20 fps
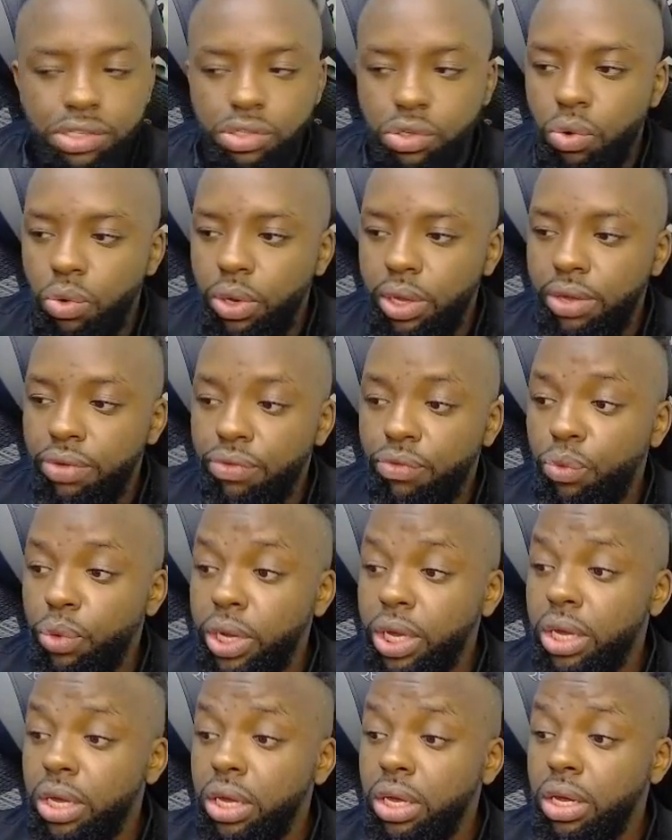So if
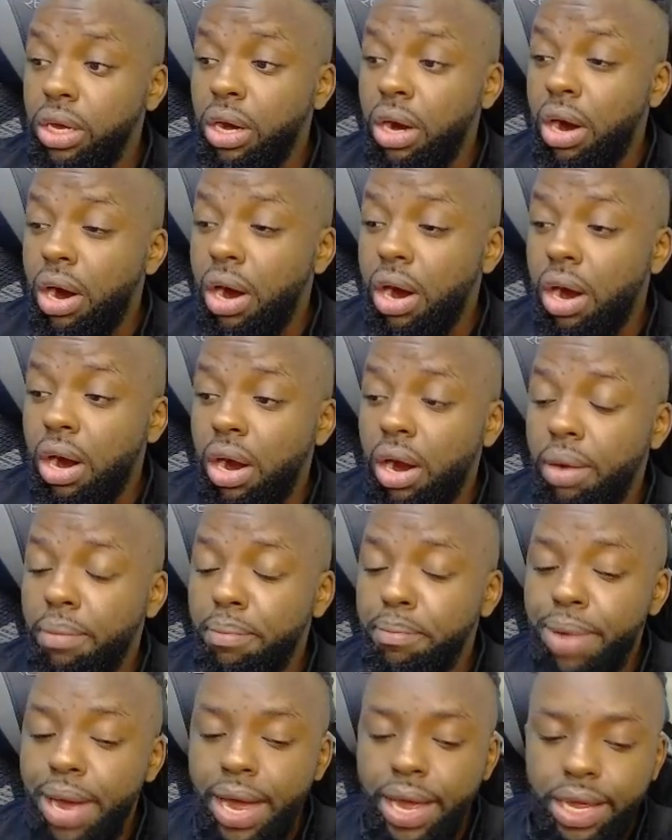we are
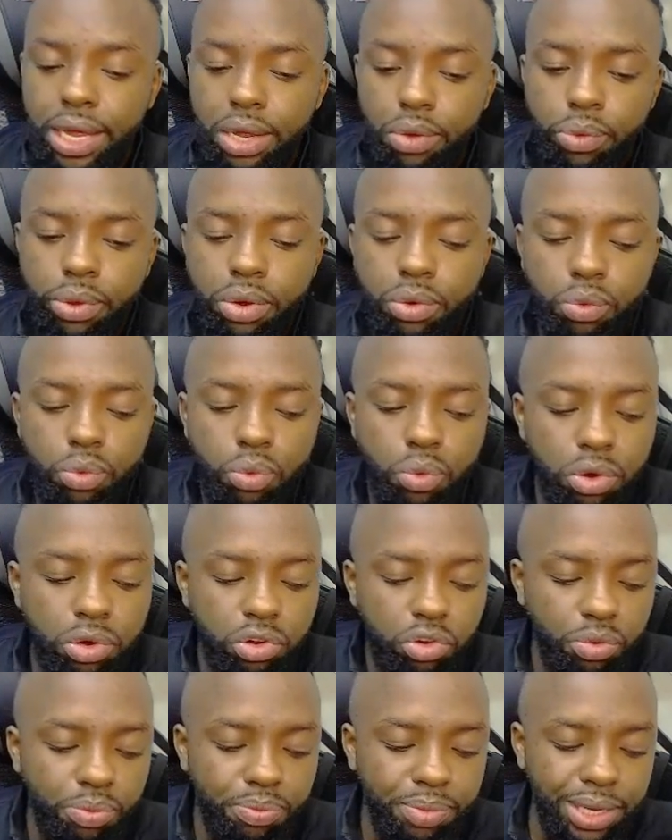buying, we would
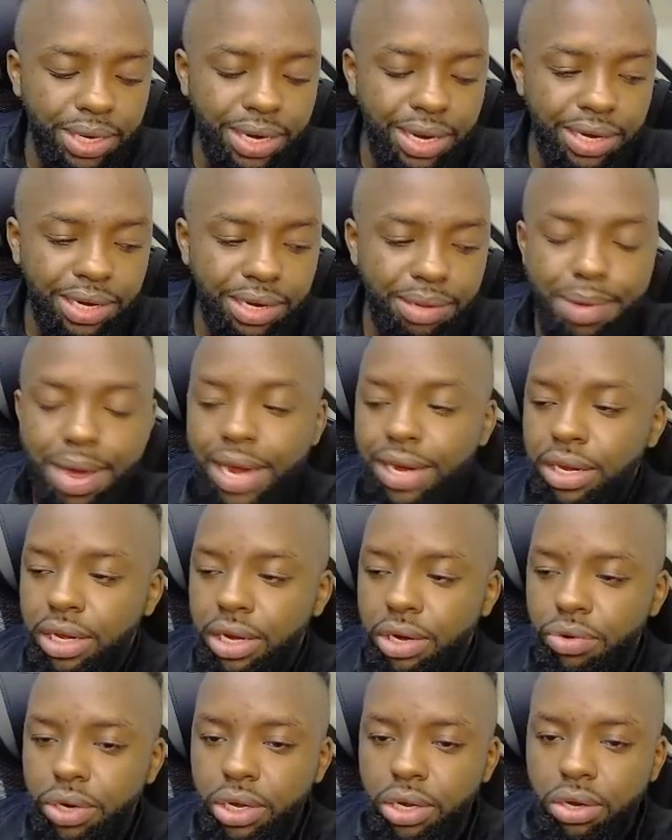want to be in a demand
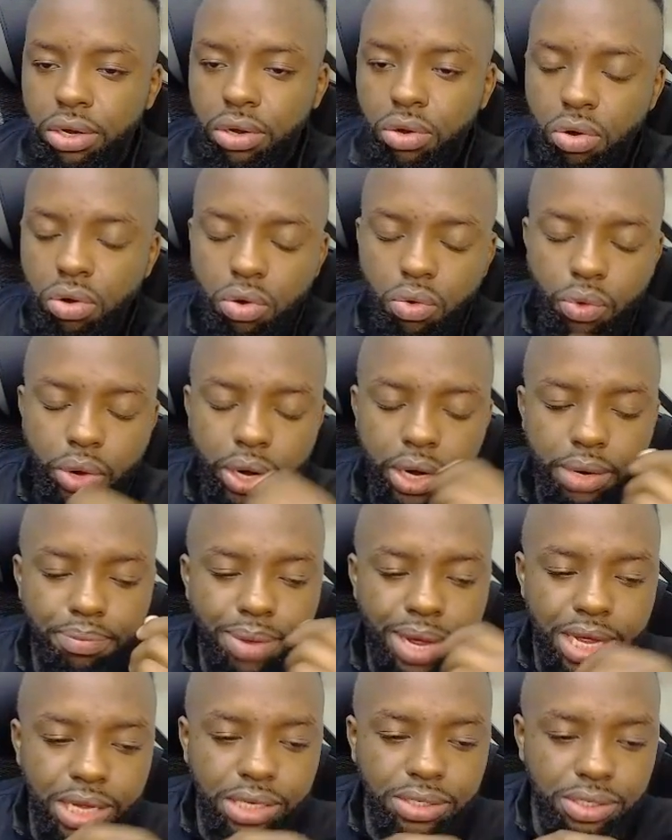area, or where
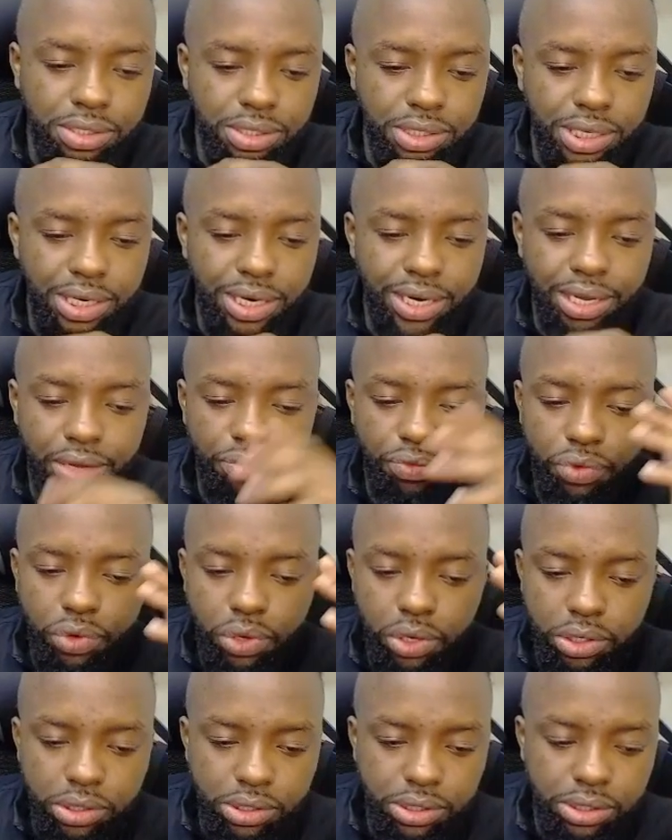buyers are sitting. If
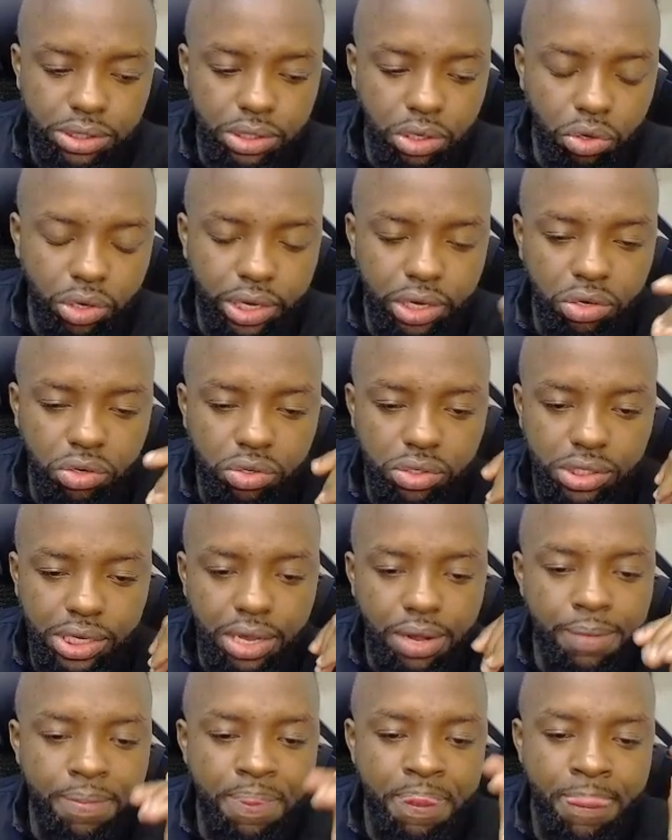we are looking to
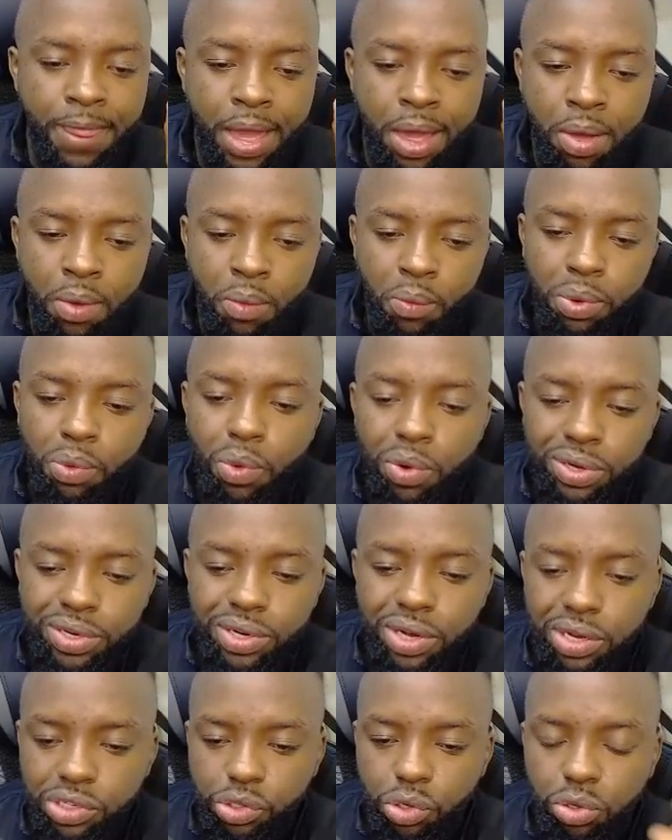sell, we want
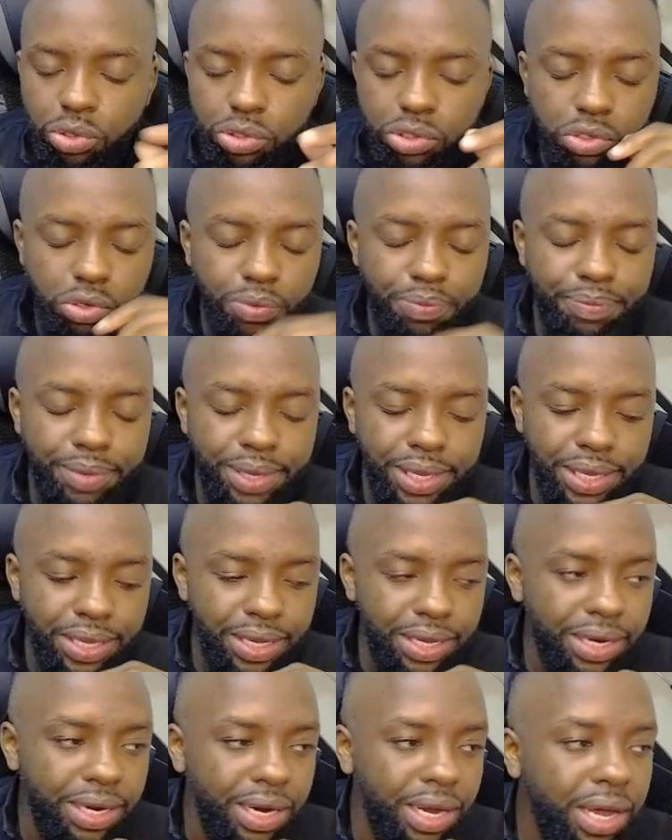our zones to
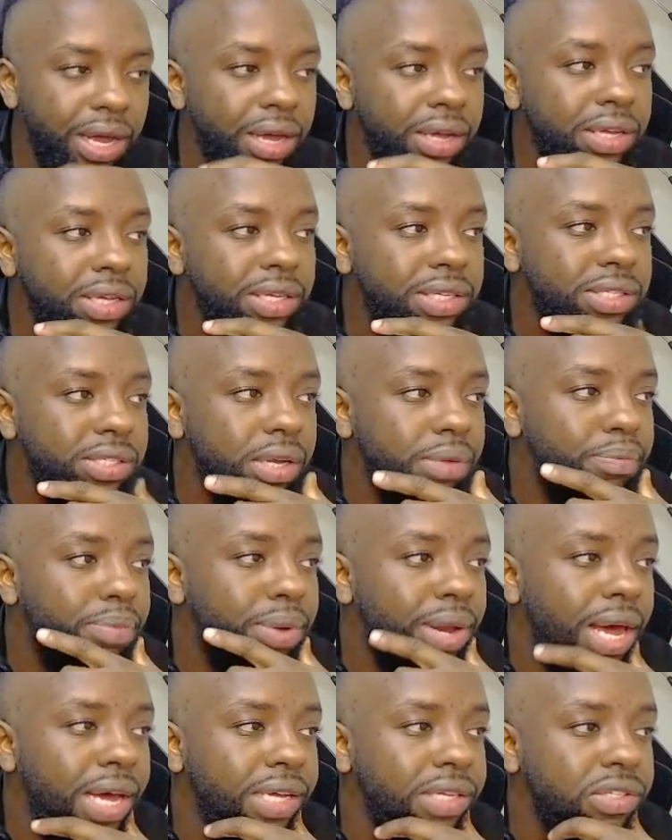be in a
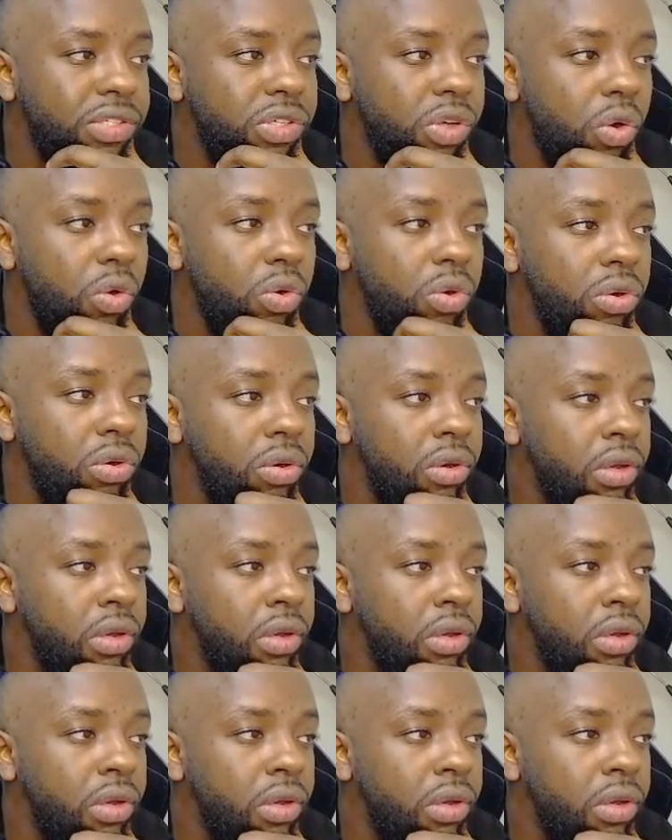supply zone.